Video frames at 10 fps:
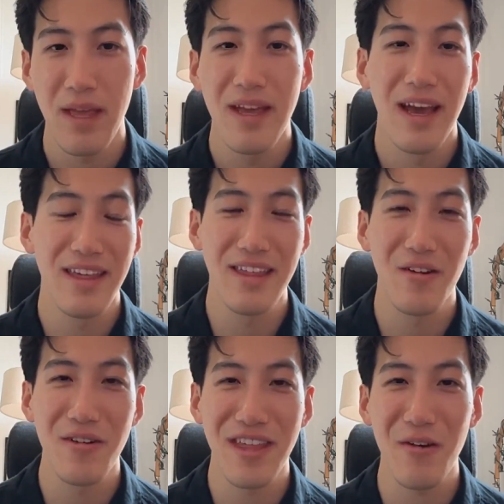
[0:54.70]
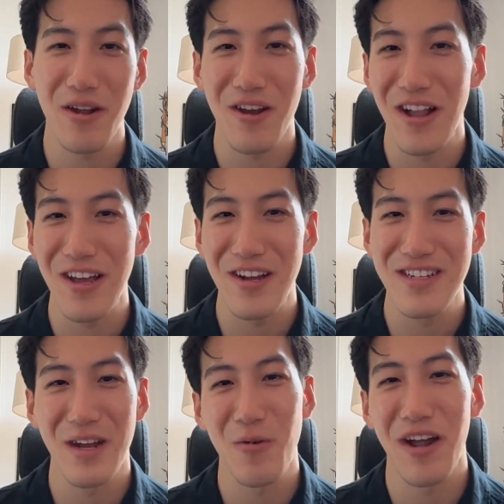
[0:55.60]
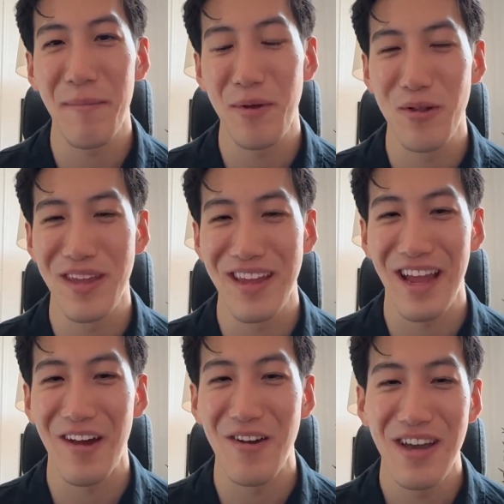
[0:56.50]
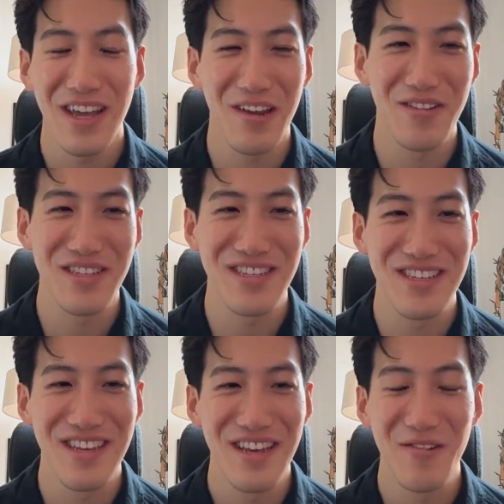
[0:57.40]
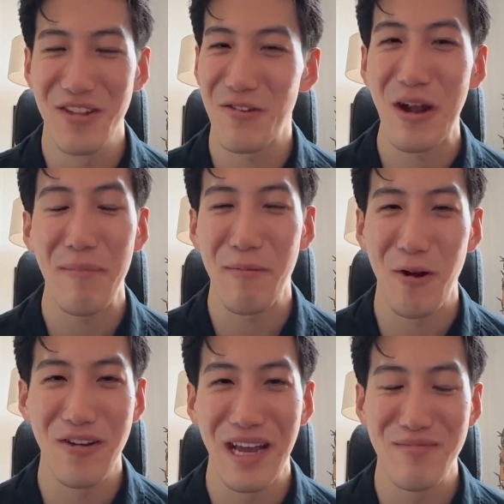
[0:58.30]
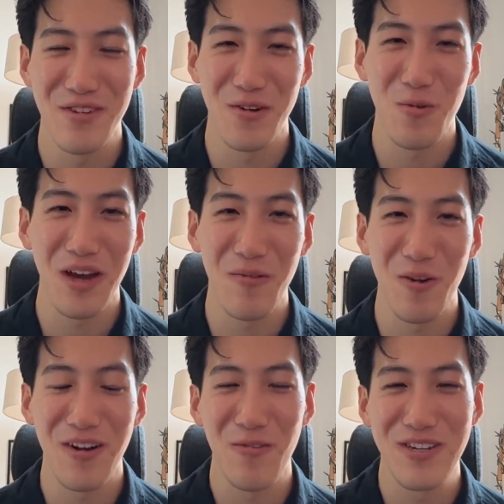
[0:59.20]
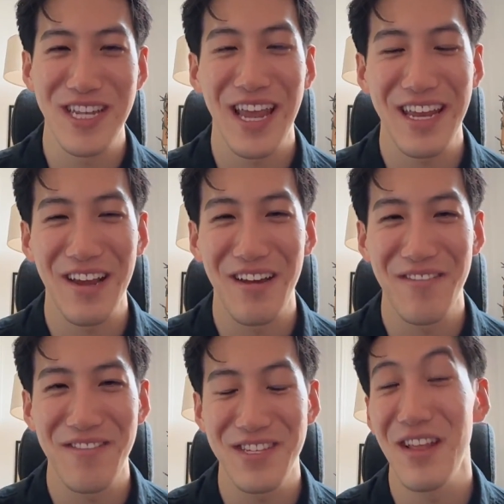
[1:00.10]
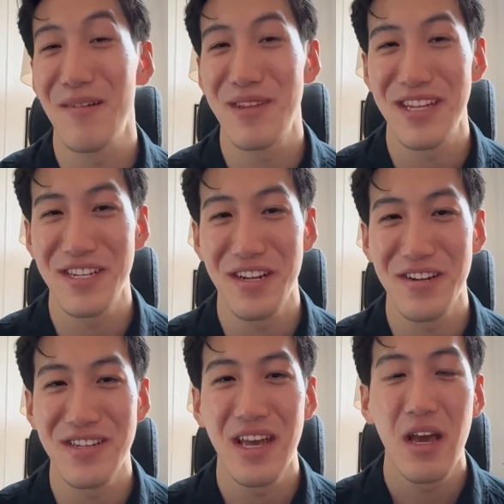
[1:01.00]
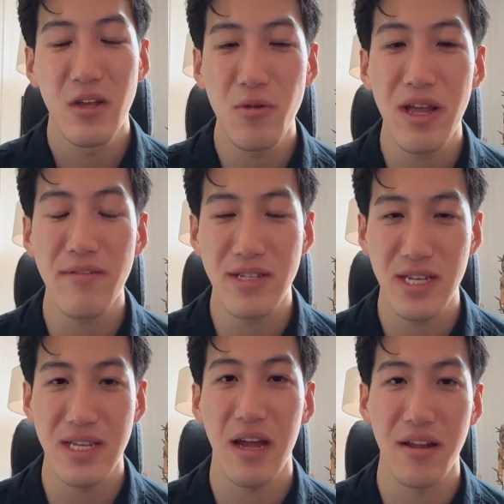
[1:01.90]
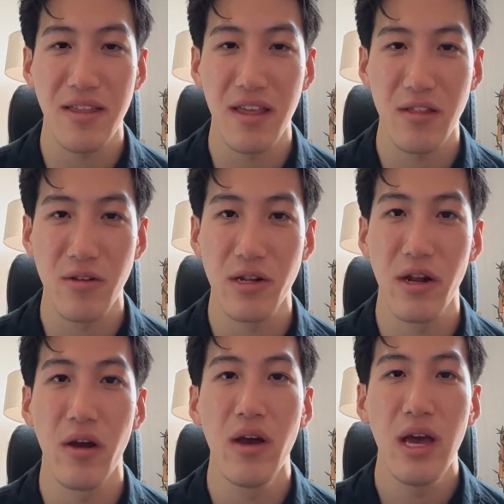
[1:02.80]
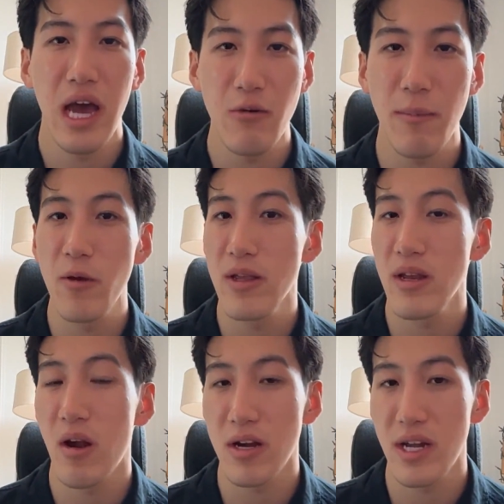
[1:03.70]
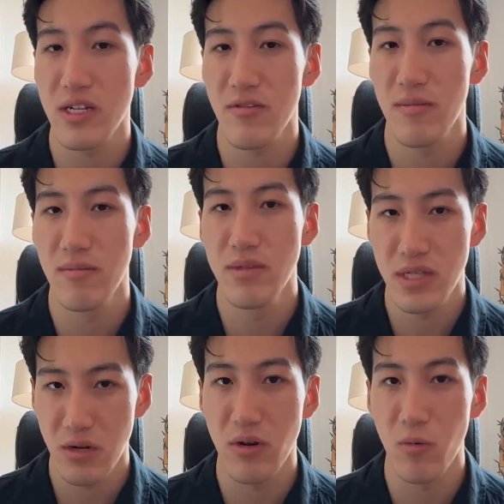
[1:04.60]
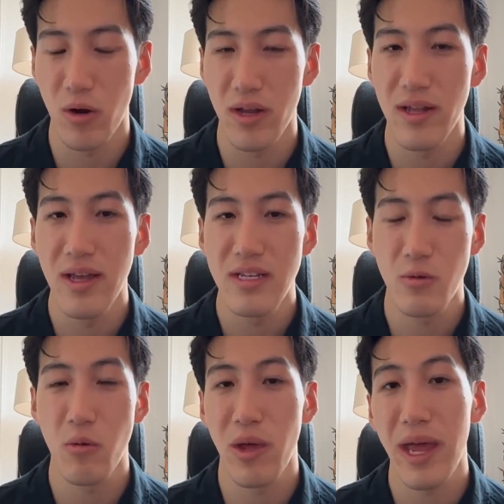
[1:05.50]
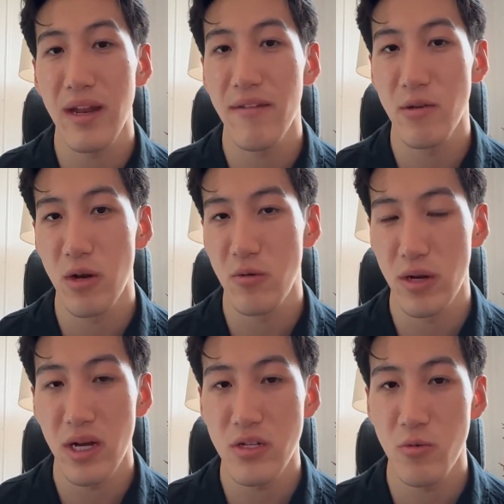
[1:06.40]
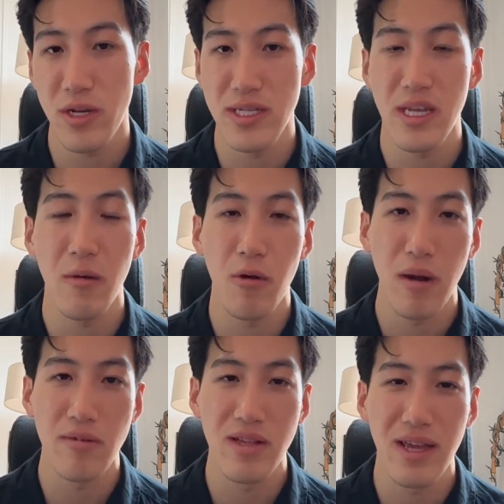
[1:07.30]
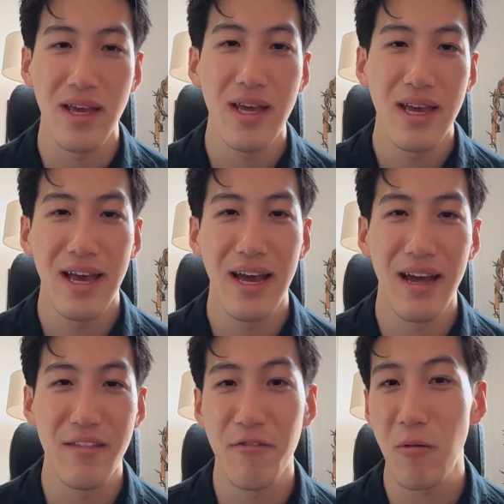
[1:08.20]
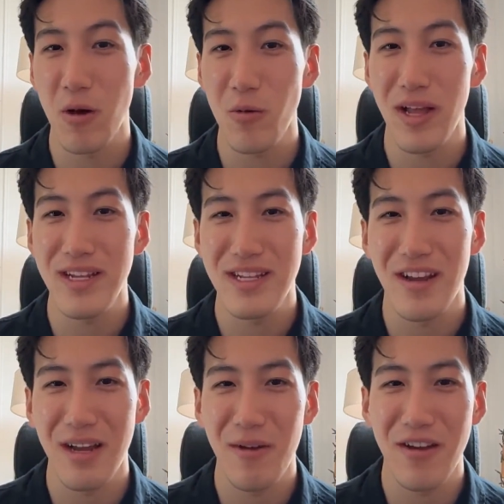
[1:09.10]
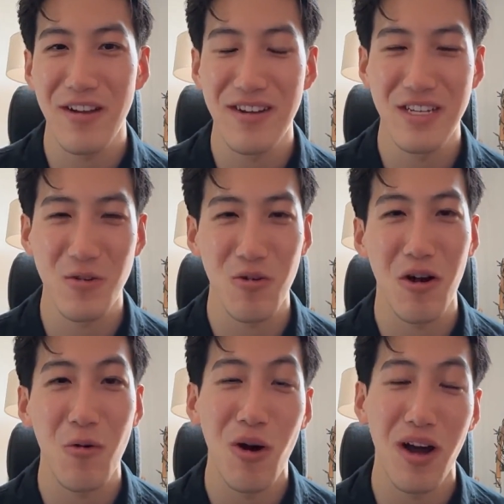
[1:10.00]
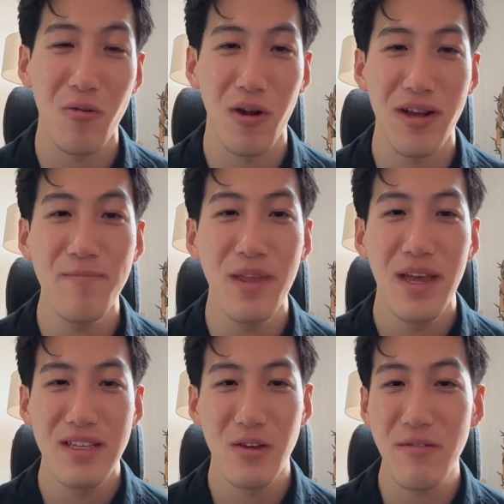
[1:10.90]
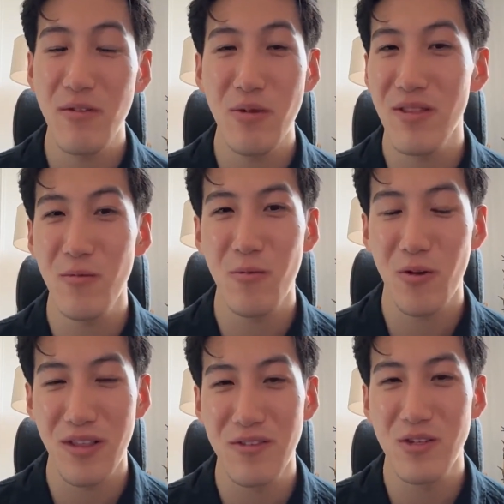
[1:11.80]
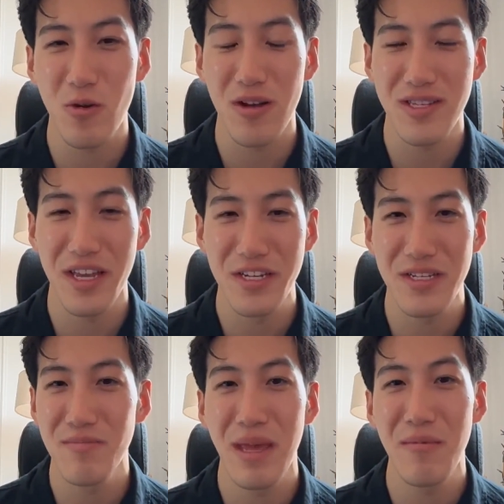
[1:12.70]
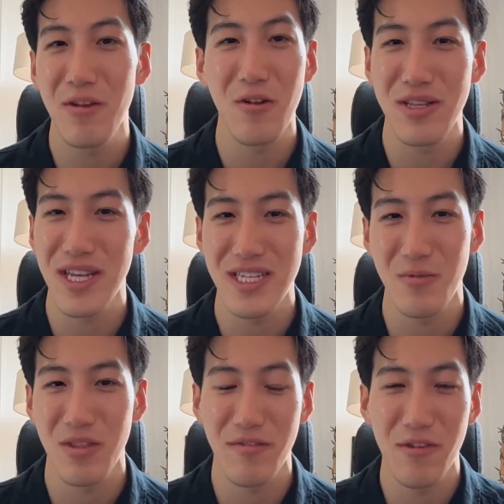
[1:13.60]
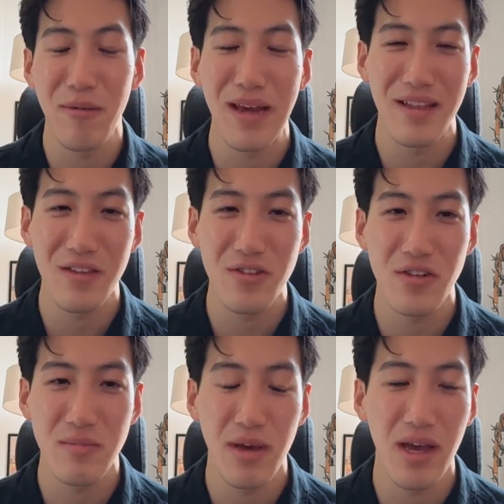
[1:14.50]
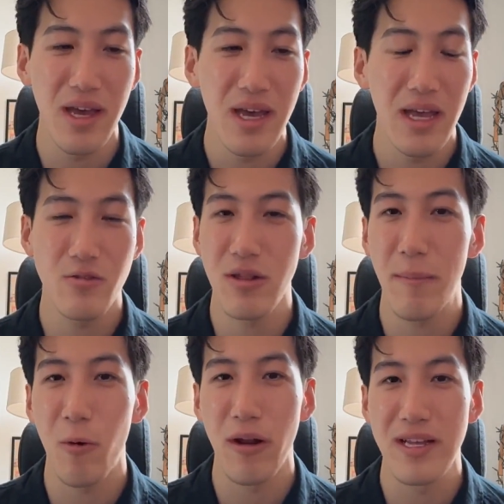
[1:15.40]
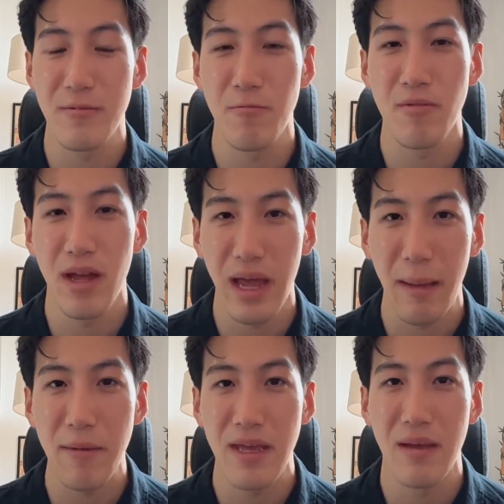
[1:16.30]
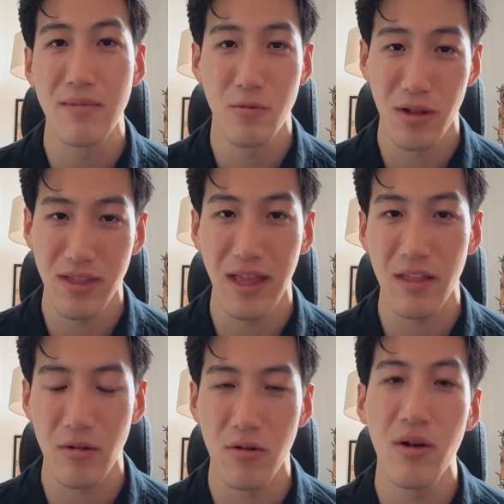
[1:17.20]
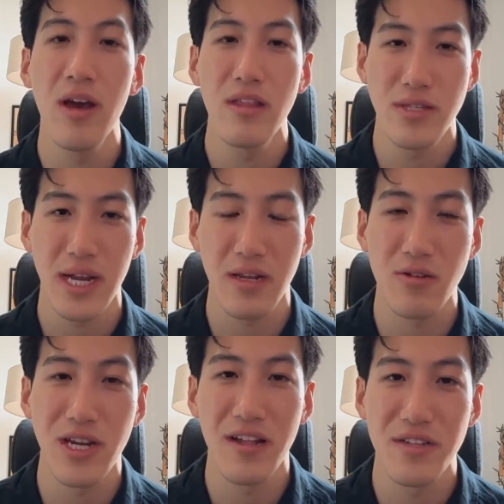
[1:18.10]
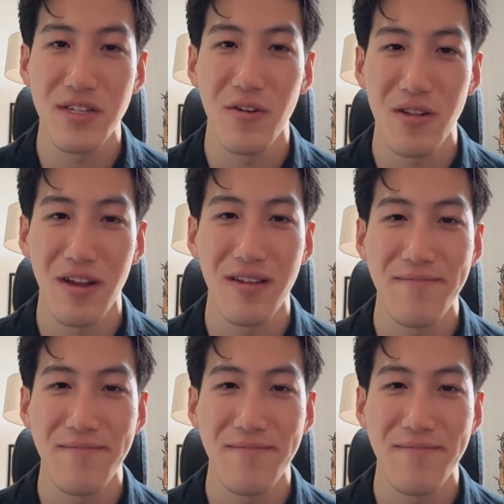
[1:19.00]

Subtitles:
I think the only thing I want to call out here is that we're not building out, these really crappy prototypes 0 to 1 where we're just handing off slop to engineers. You really have to sit down and think through, how do we a good architecture from 0 to 1? So when we hand it off to 1 to 100, we can scale properly. The framework we like to talk about here is crawl, walk, run. So even when we're in those crawl stages, maybe you're only testing with a few pilot users, but it's really important as a AI PM to really think through those technical challenges early on.